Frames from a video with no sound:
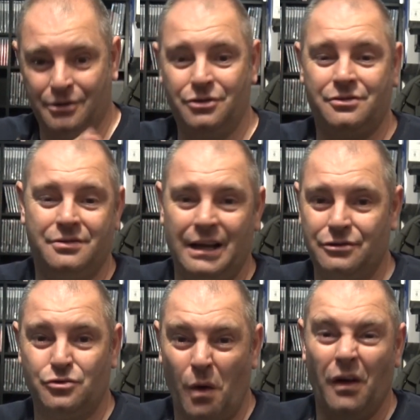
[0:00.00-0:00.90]

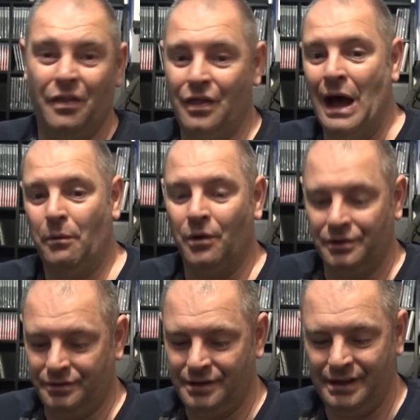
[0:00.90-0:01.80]
just wanted that
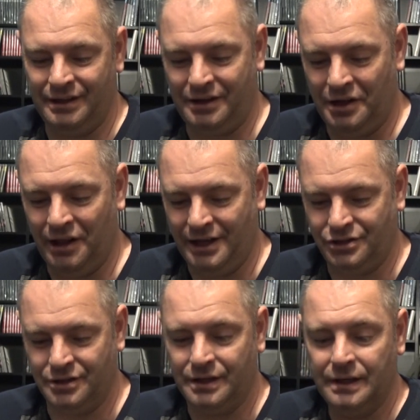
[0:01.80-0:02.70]
one in the collection.